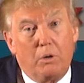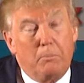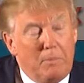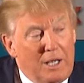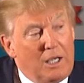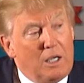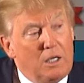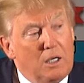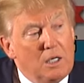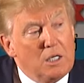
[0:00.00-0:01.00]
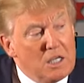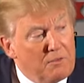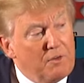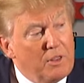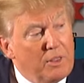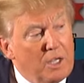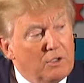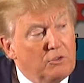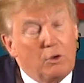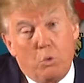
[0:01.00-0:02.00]
on many different
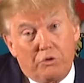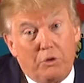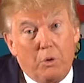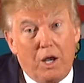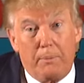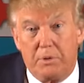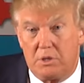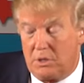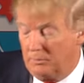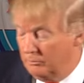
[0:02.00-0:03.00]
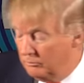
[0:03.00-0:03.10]
things. So we'll see what happens.